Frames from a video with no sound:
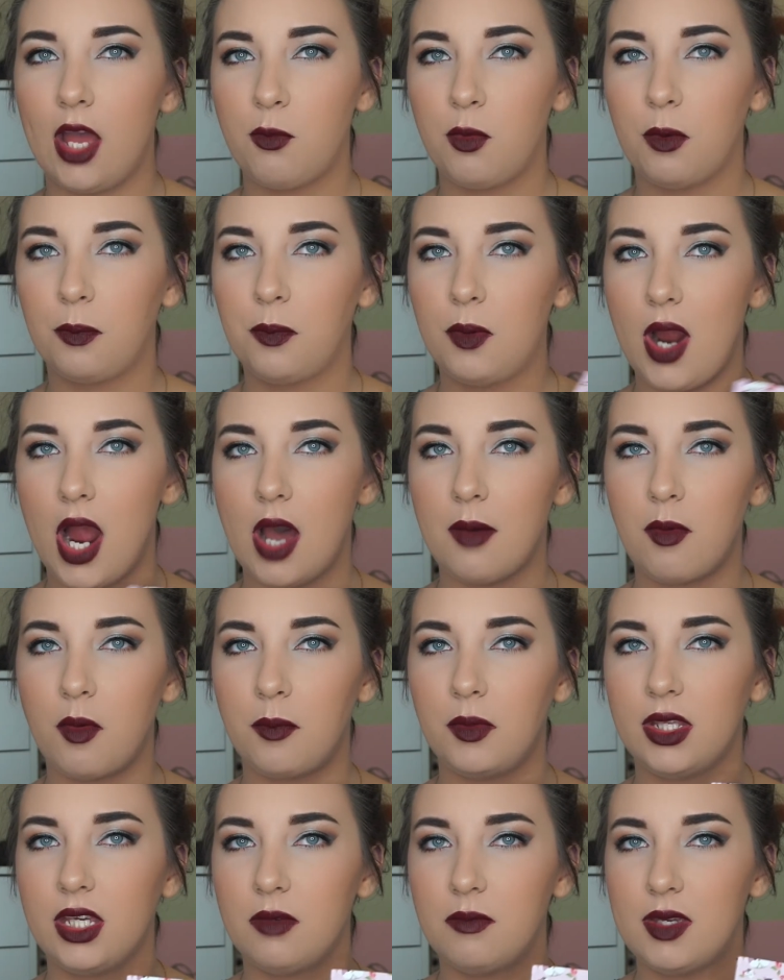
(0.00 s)
I will
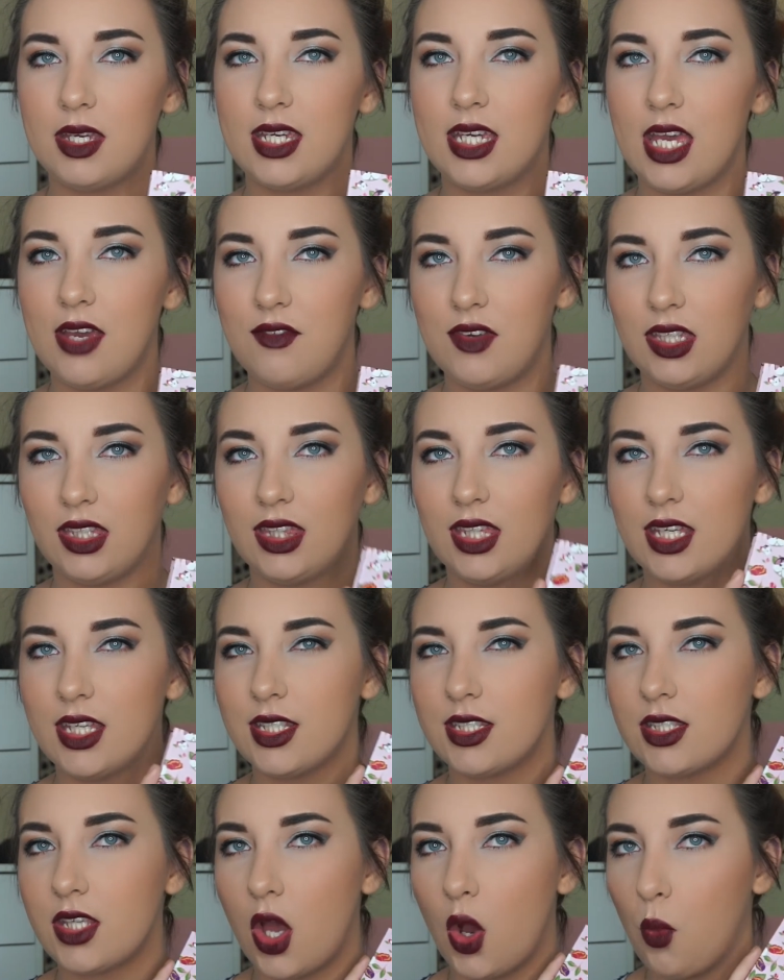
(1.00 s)
probably be giving
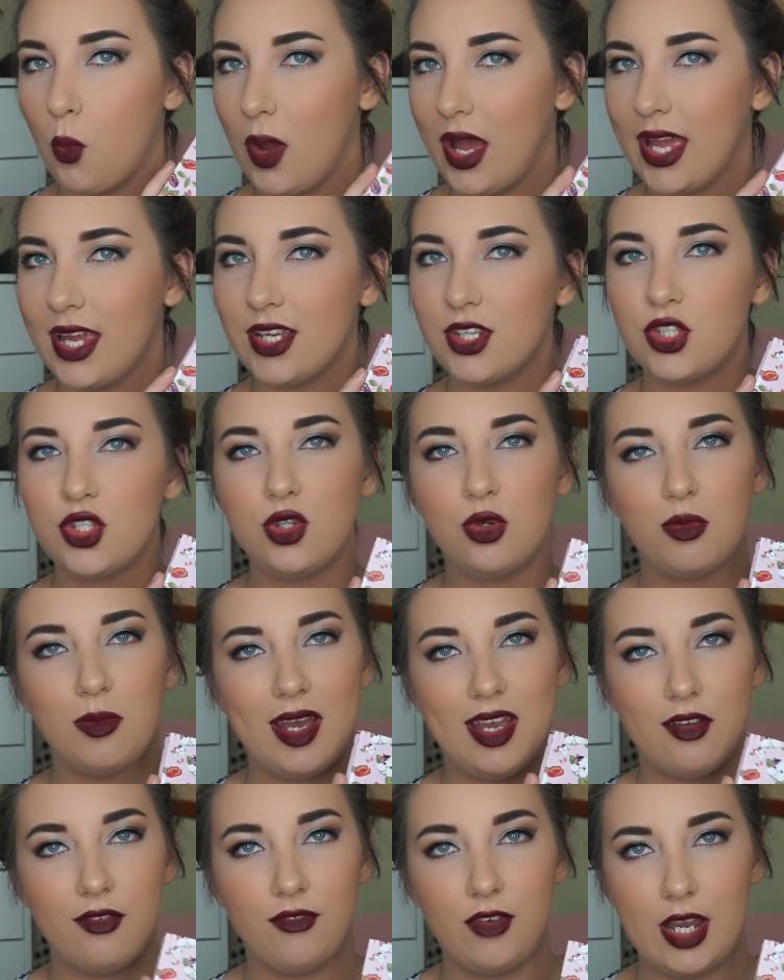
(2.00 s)
this away to
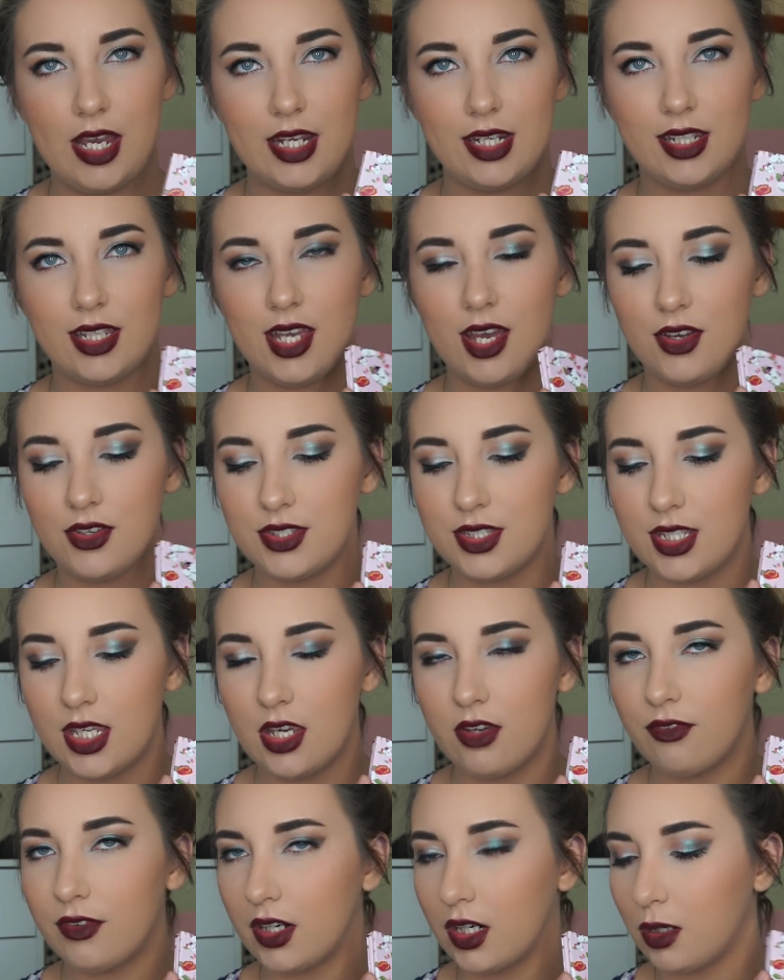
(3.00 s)
my friend
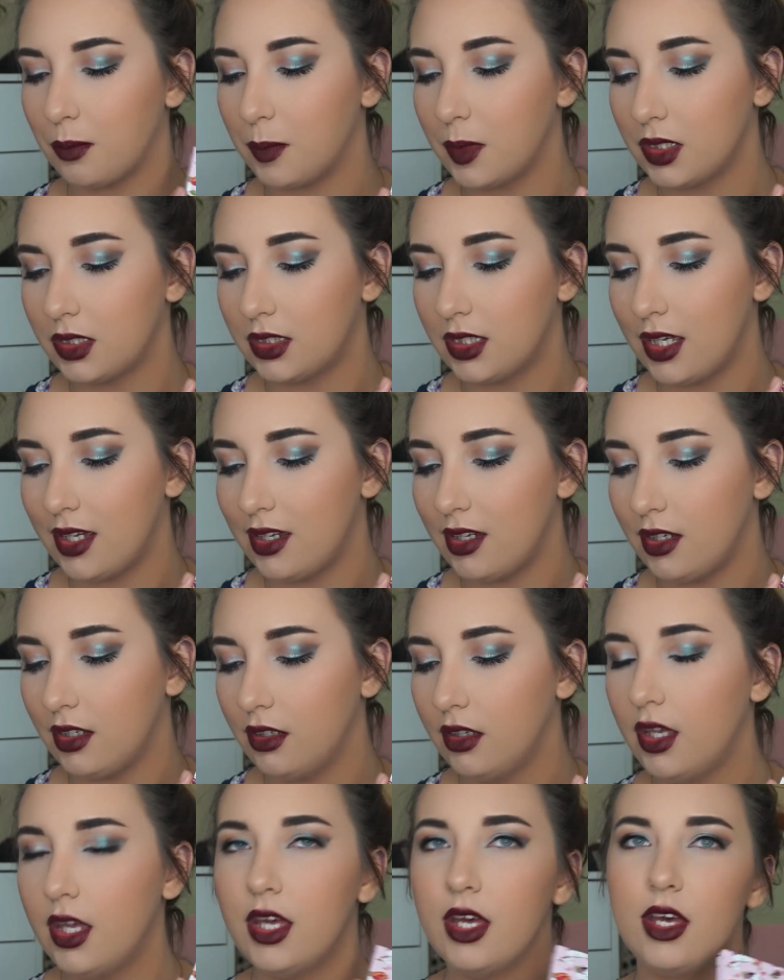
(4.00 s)
Kelsey for her
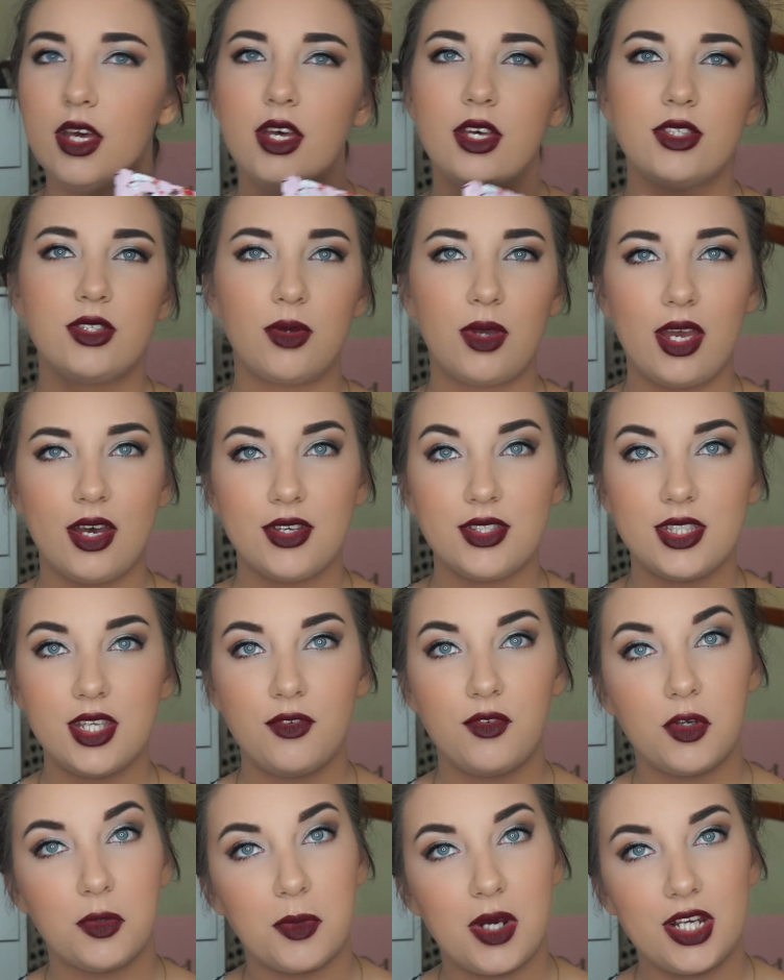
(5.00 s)
birthday. So Kelsey,
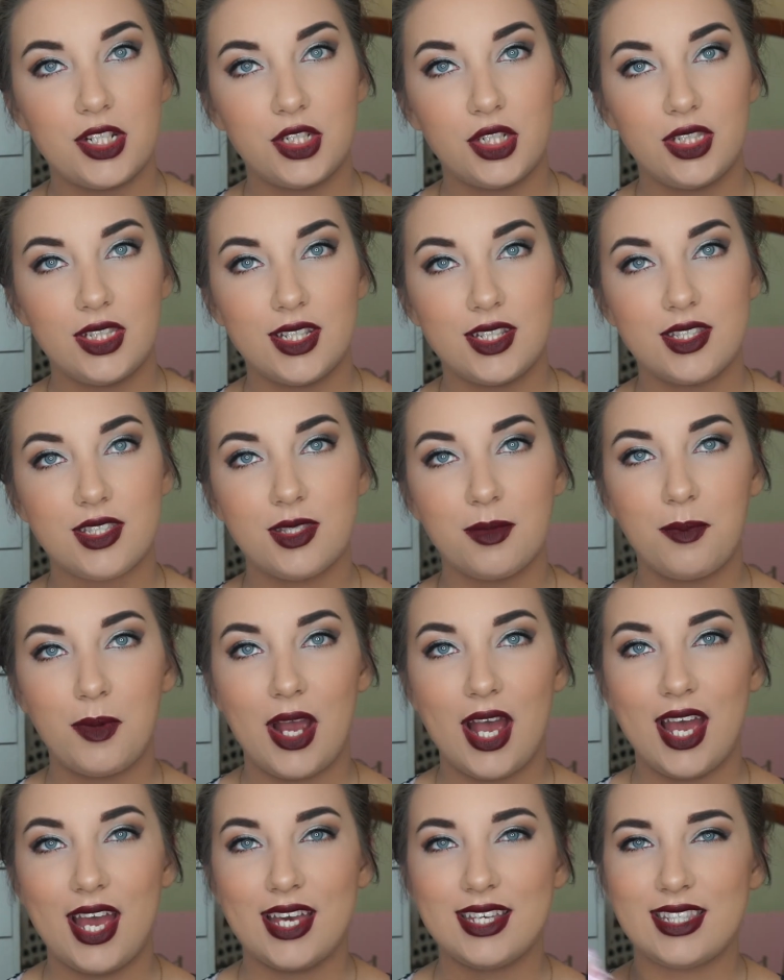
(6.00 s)
if you're watching this,
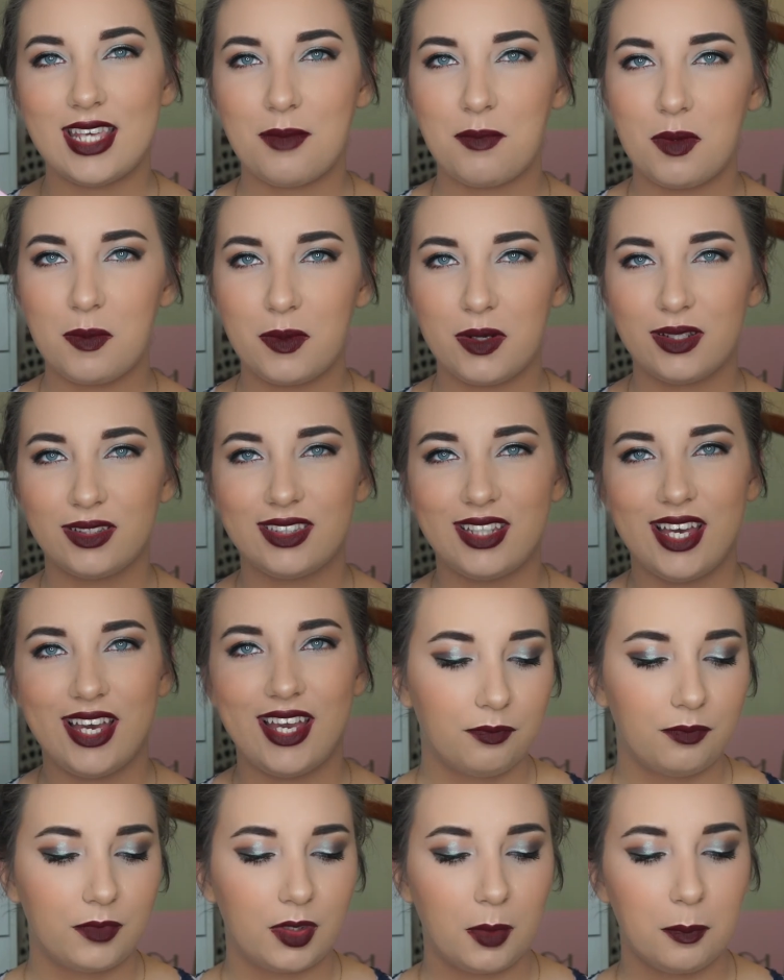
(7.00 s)
surprise, happy
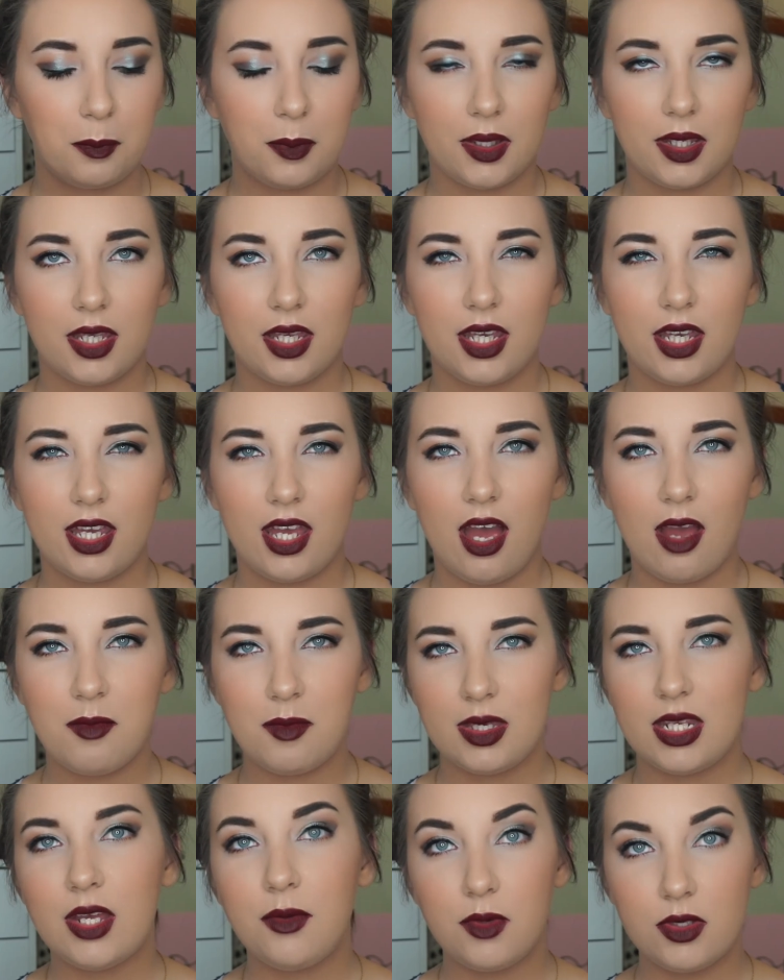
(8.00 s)
birthday. But I
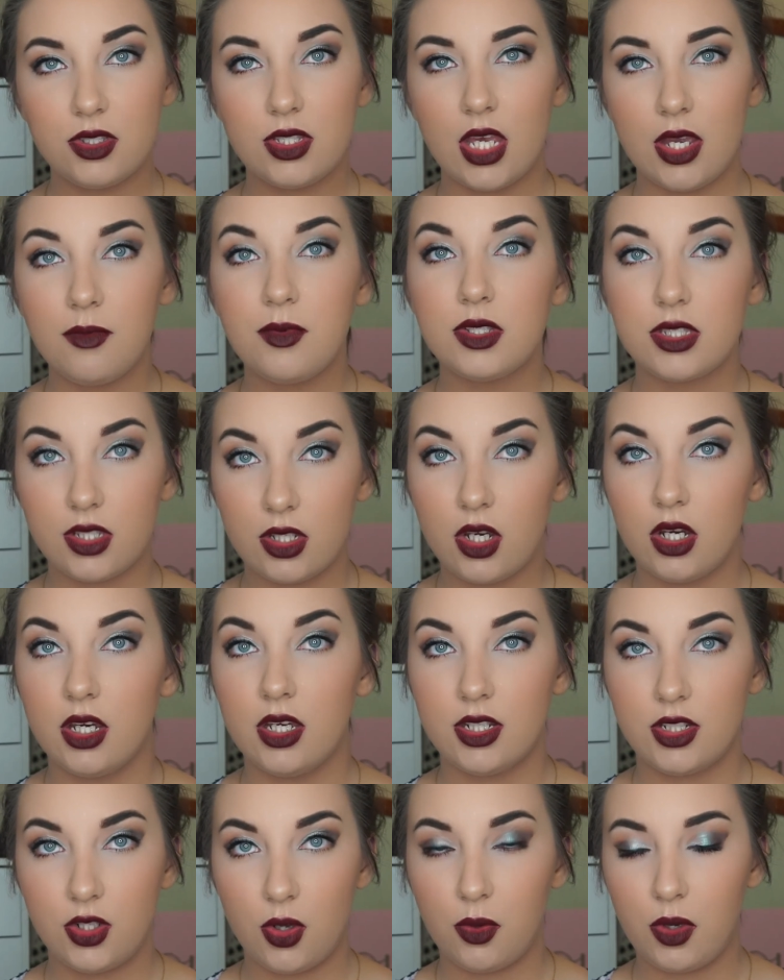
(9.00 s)
mean, it was it was
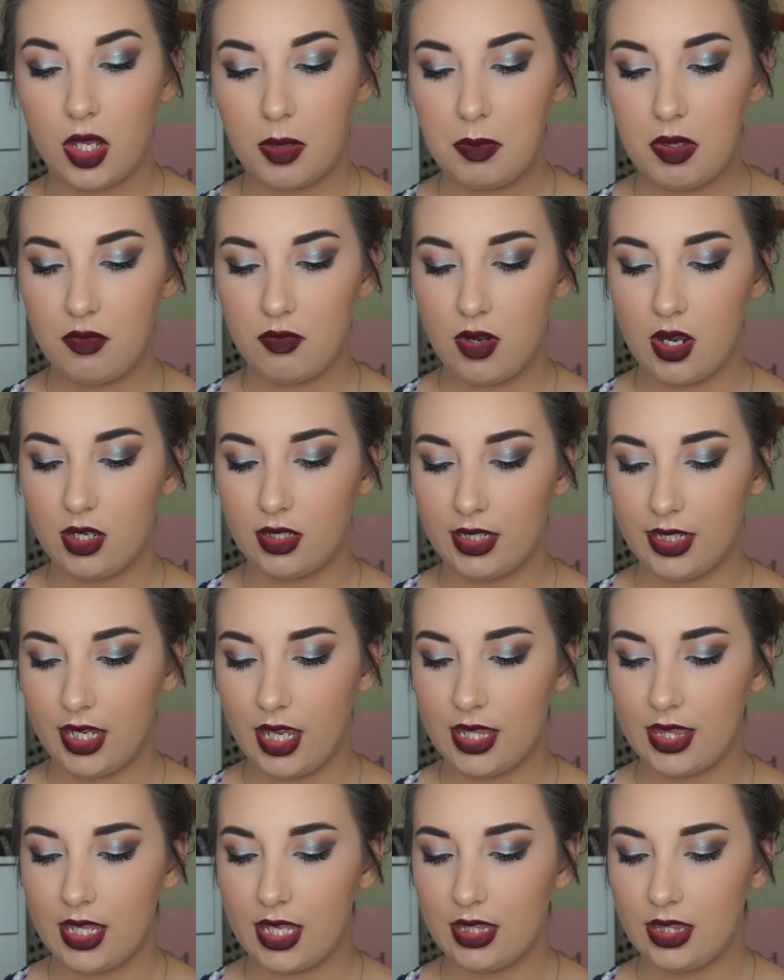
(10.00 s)
good, don't get me wrong. Like
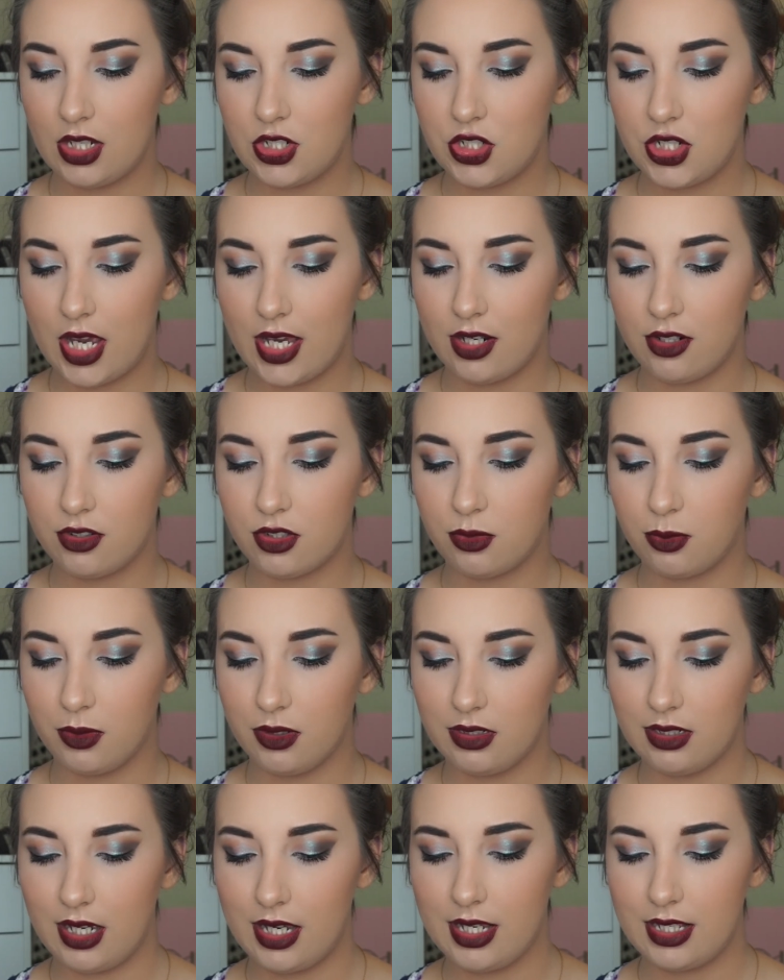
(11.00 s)
I think the shadows were
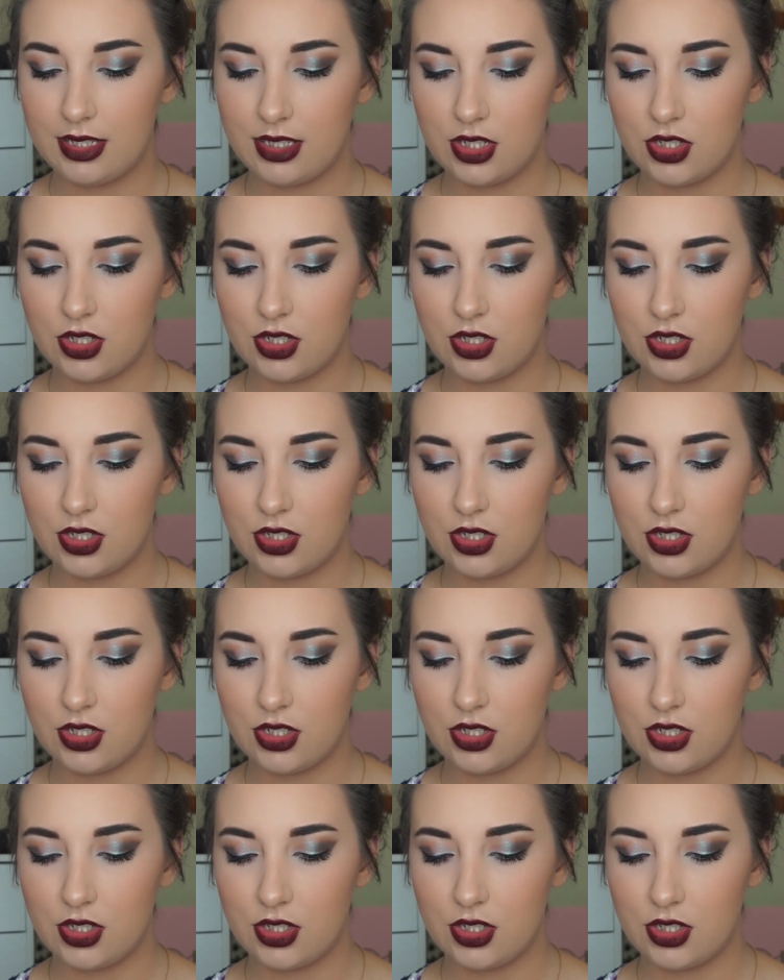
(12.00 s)
nice.